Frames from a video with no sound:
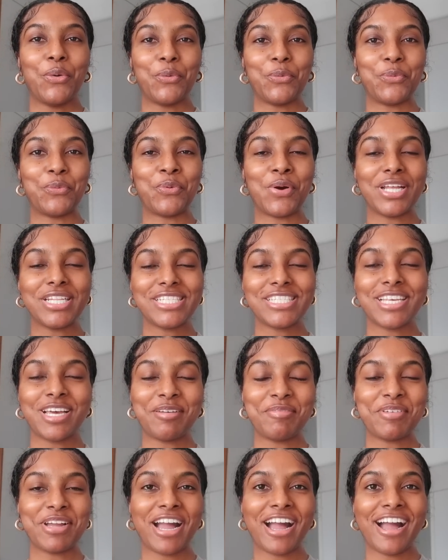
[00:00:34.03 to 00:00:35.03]
What's
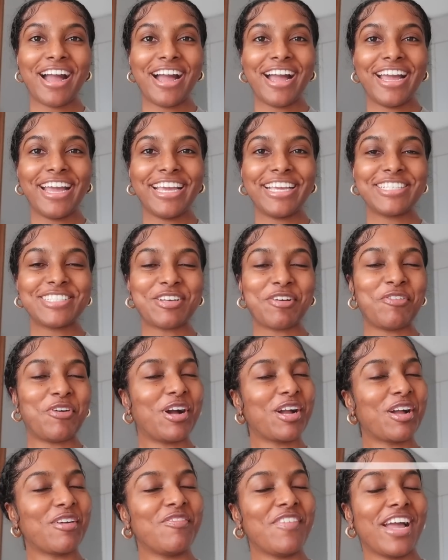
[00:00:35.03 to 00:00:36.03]
up, guys?
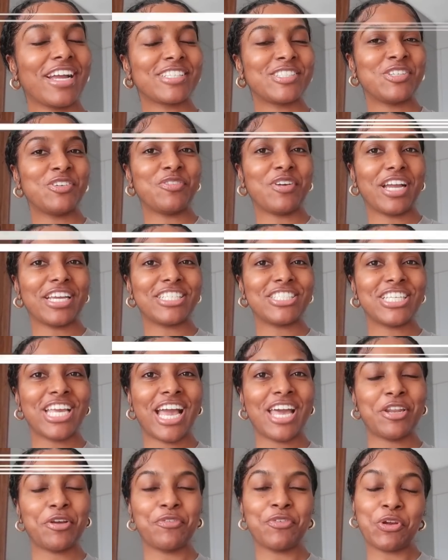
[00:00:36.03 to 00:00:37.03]
Welcome back to my
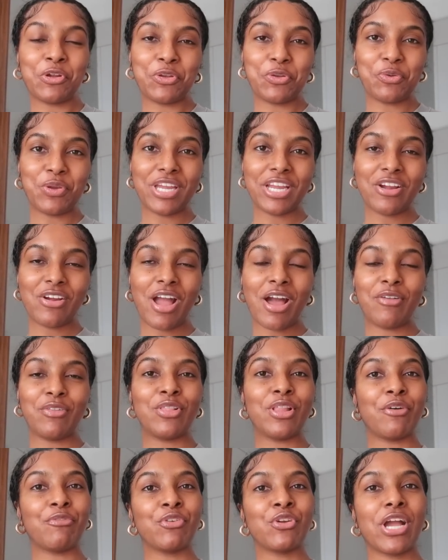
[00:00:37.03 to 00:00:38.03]
channel. If you're new here, I
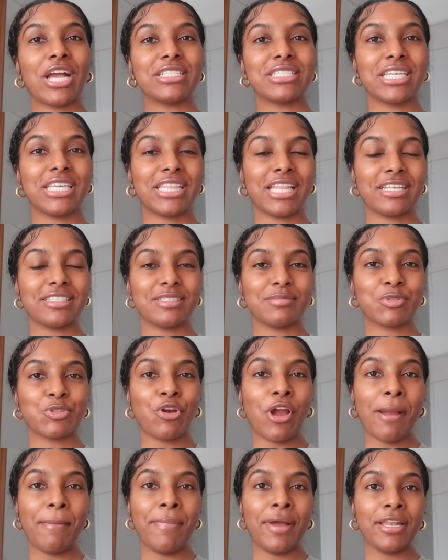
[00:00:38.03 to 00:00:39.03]
love for you guys to hit that
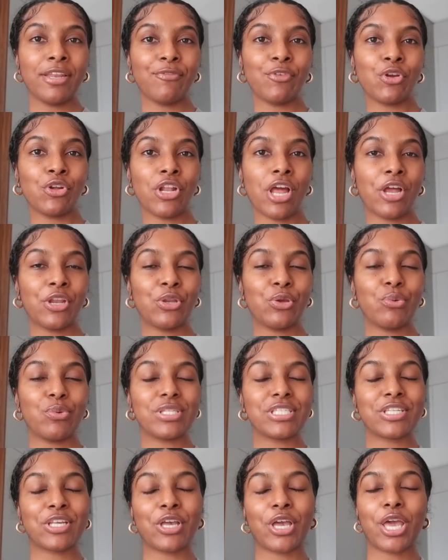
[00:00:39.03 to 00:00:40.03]
subscribe button. If you're not new,
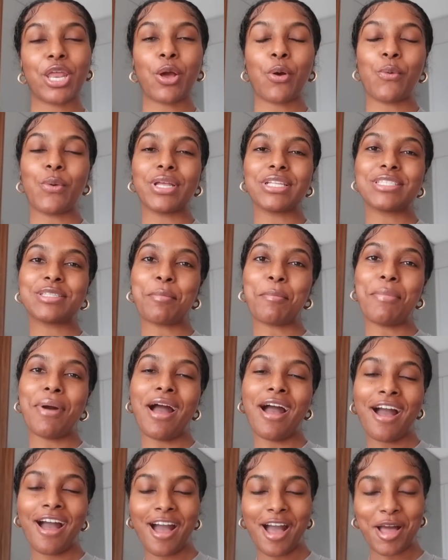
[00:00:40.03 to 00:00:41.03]
what's good, what's
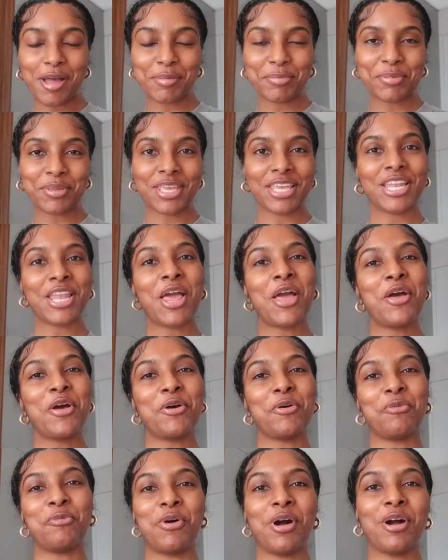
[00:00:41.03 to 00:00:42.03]
poppin',
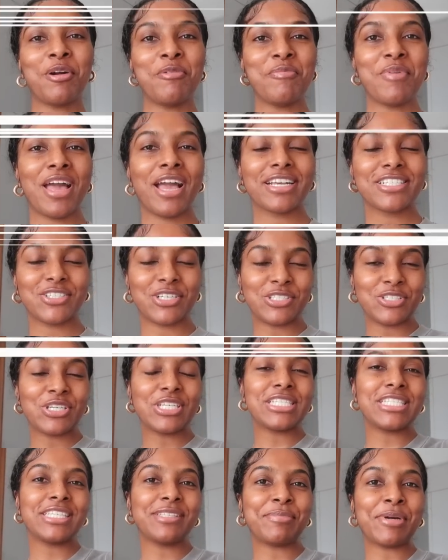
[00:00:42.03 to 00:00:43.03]
welcome back. So as you can
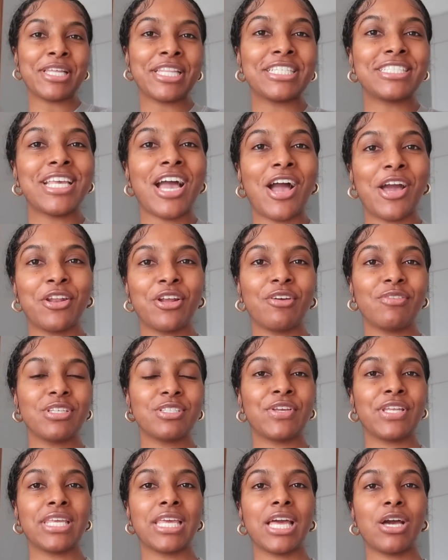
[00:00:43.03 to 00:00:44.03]
see by the title of this
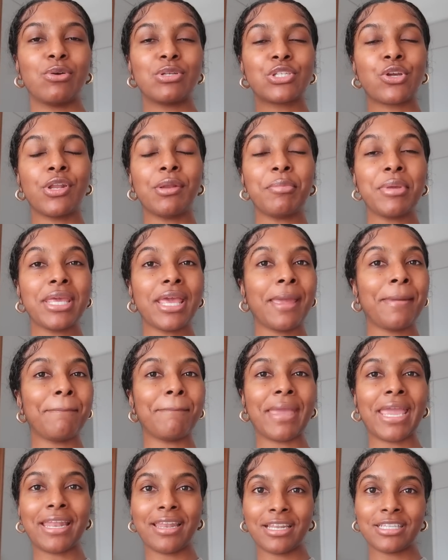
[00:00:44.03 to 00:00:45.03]
video, it's going to be a
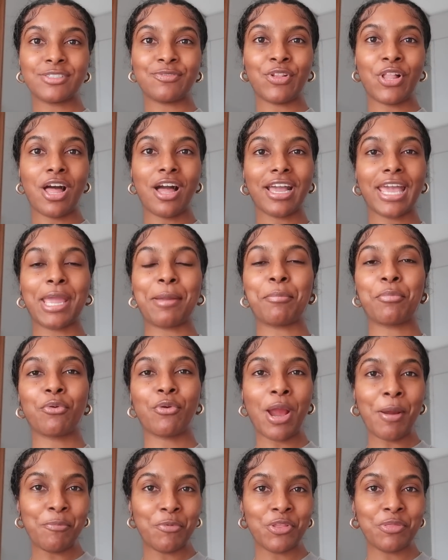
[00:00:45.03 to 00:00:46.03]
maintenance vlog, a
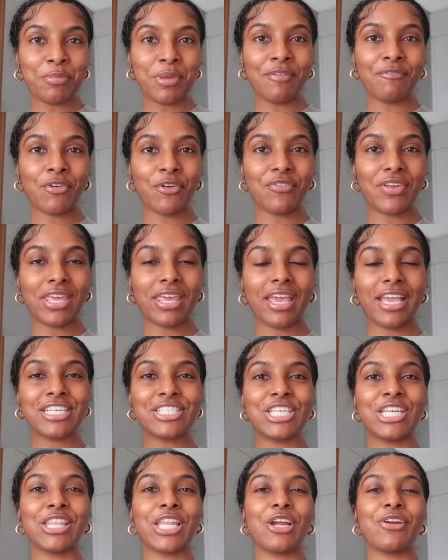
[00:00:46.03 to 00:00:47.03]
prep with me for
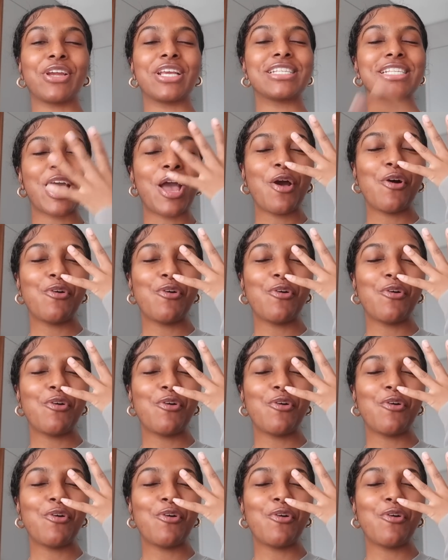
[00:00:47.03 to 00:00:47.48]
vacation. There is